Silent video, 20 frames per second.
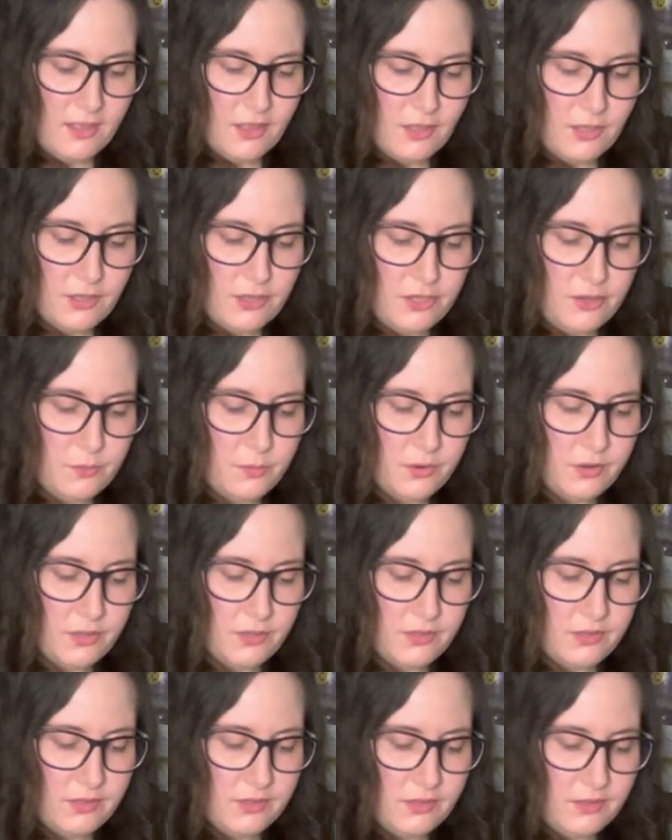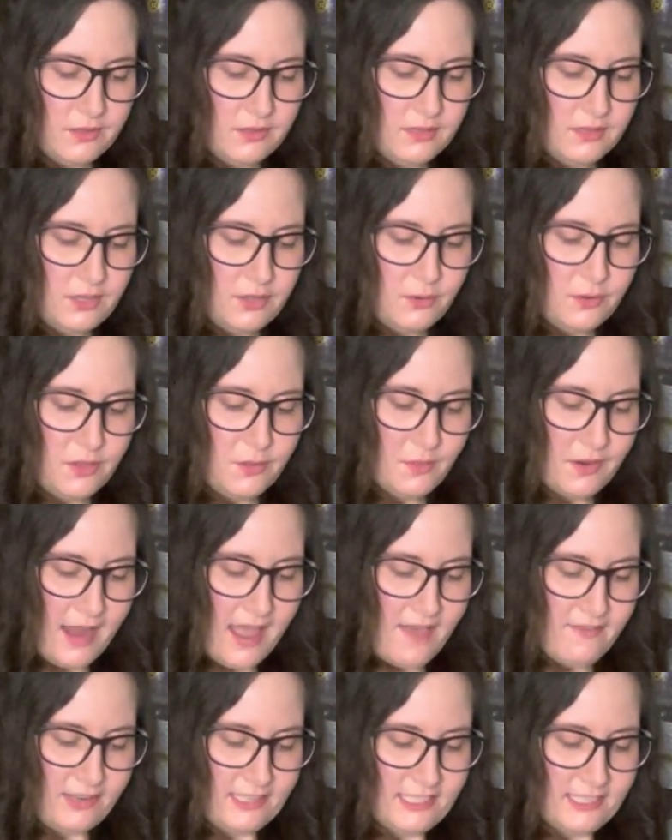you were
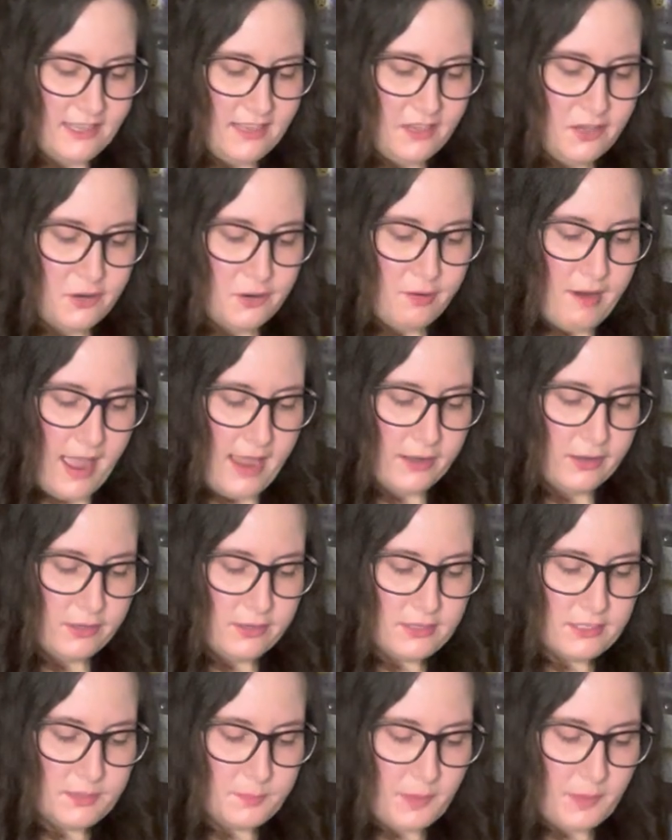having to eat crackers